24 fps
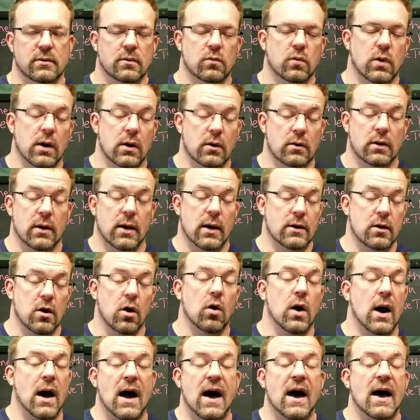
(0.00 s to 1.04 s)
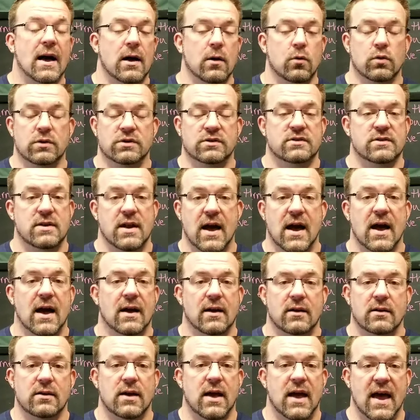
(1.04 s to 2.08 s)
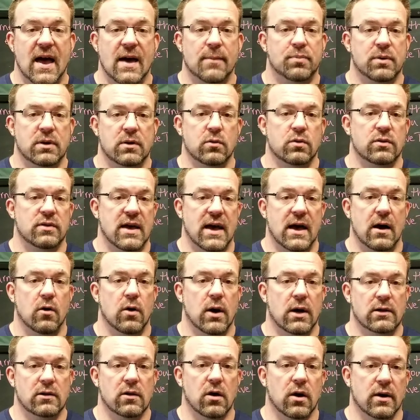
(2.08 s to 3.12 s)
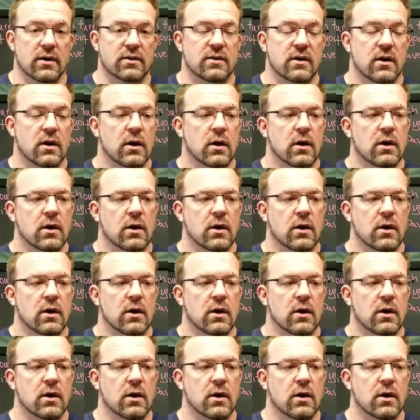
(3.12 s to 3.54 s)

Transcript: well, I know I was not happy with how I looked.